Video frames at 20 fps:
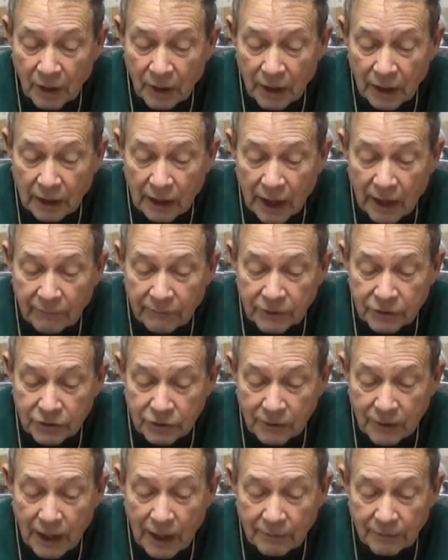And I've
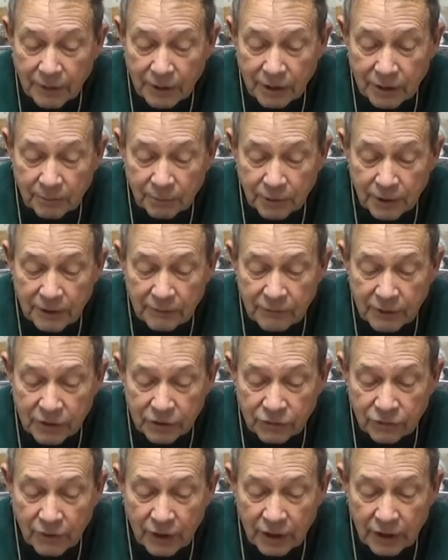described it in
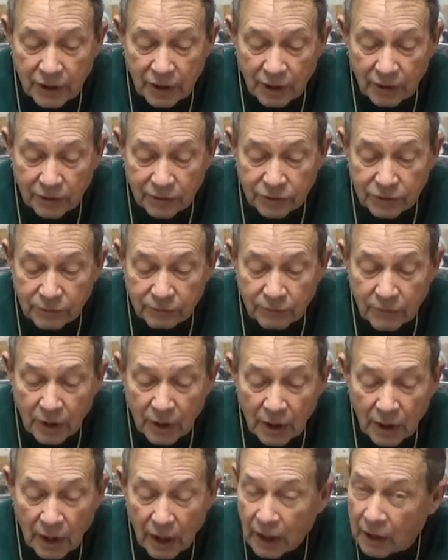previous videos,
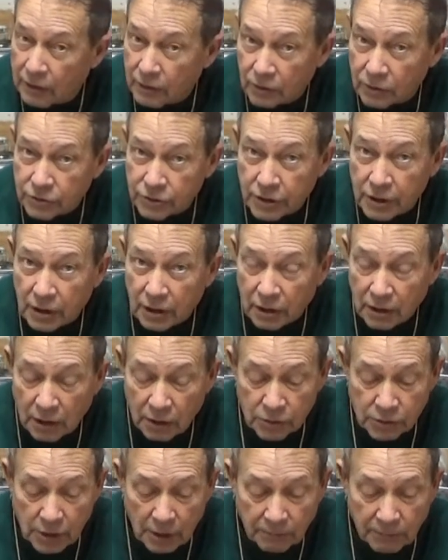and you'll see a
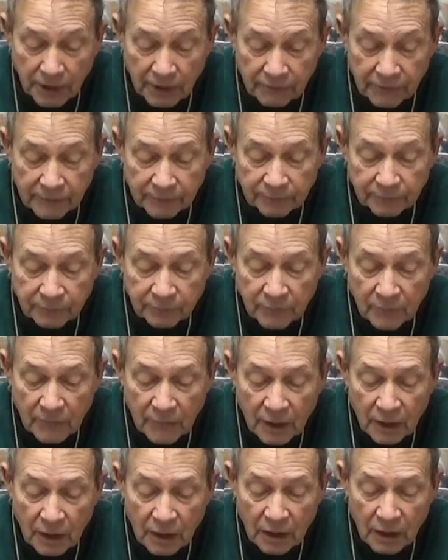close-up of it.
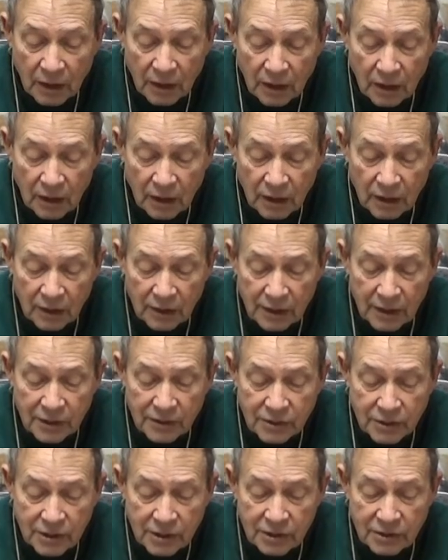
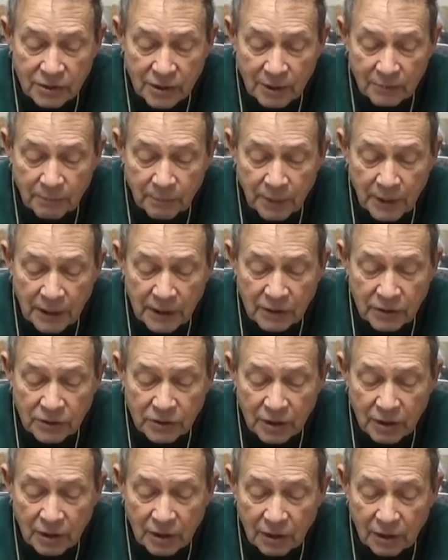This is a
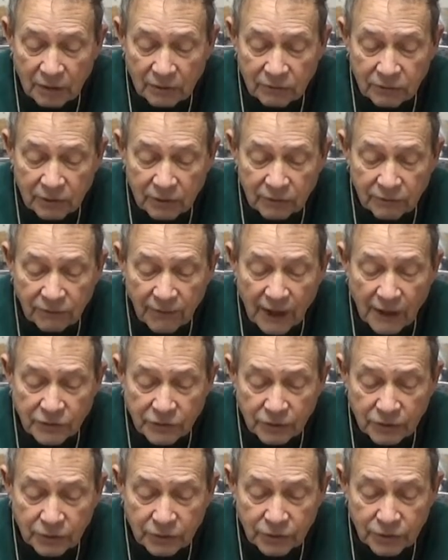piece of
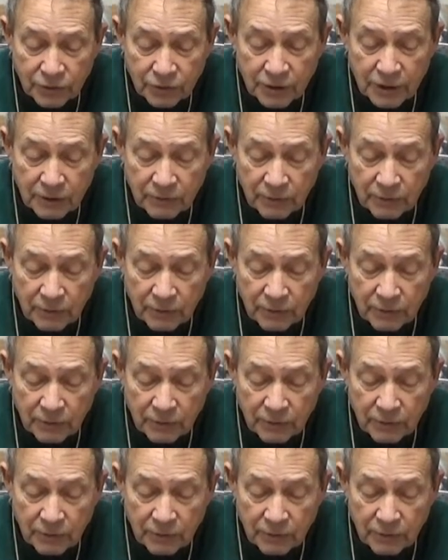fossil tree